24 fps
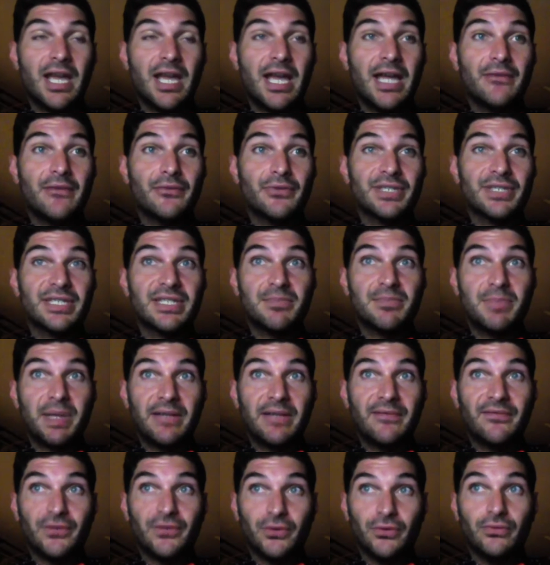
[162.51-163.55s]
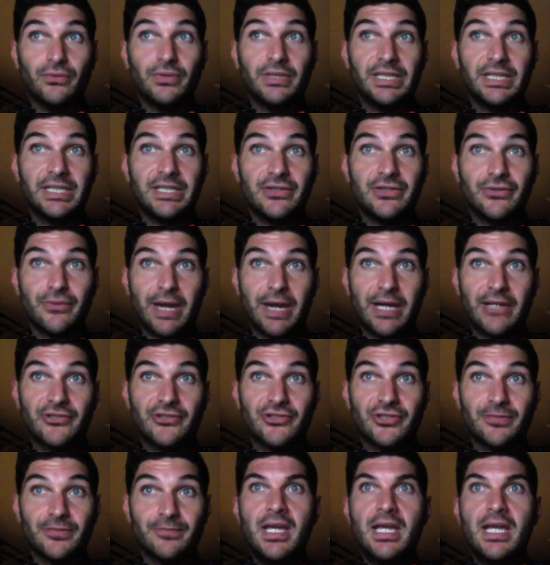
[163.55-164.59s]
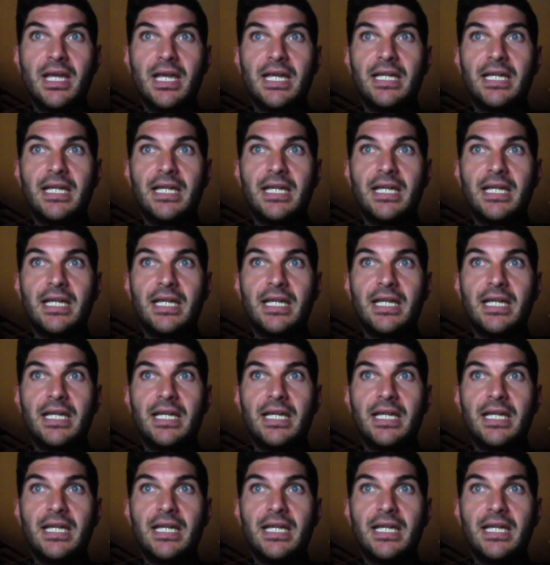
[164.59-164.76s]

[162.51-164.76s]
and respectful interaction.